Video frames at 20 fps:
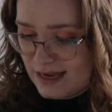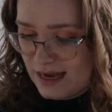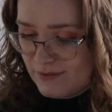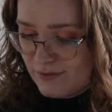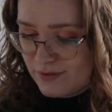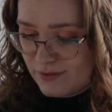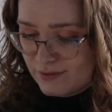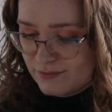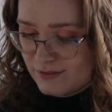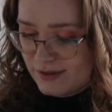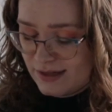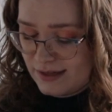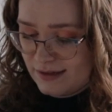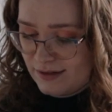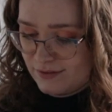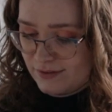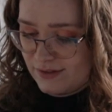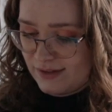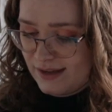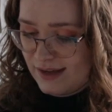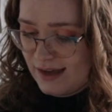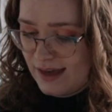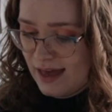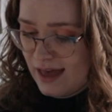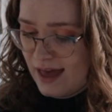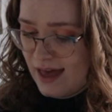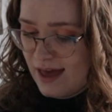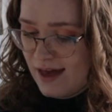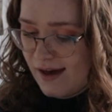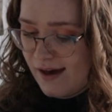everyone really loves it,
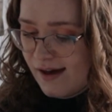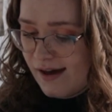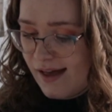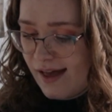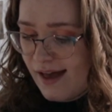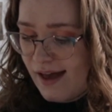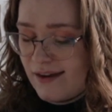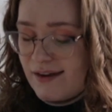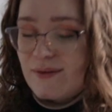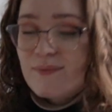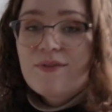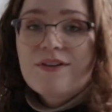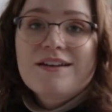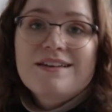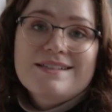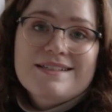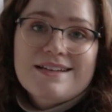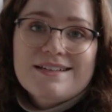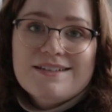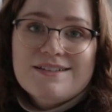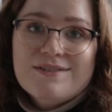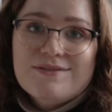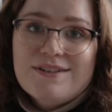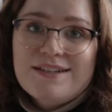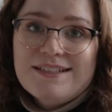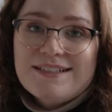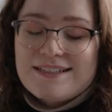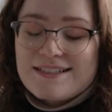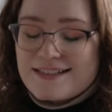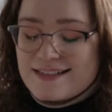and I'm really excited to
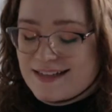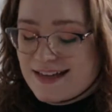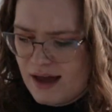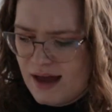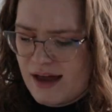read this.